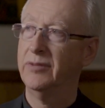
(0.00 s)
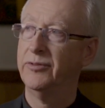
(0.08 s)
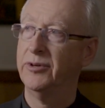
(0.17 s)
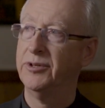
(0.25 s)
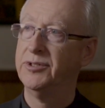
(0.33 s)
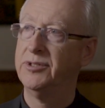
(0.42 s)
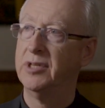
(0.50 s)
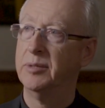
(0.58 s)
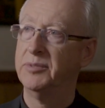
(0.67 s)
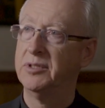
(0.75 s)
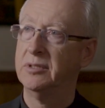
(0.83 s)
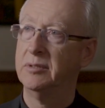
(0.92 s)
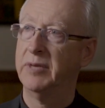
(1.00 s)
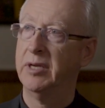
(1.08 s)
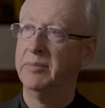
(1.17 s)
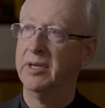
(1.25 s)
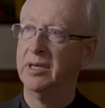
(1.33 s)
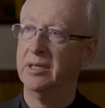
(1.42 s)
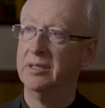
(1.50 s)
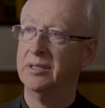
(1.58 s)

that first jumps to my mind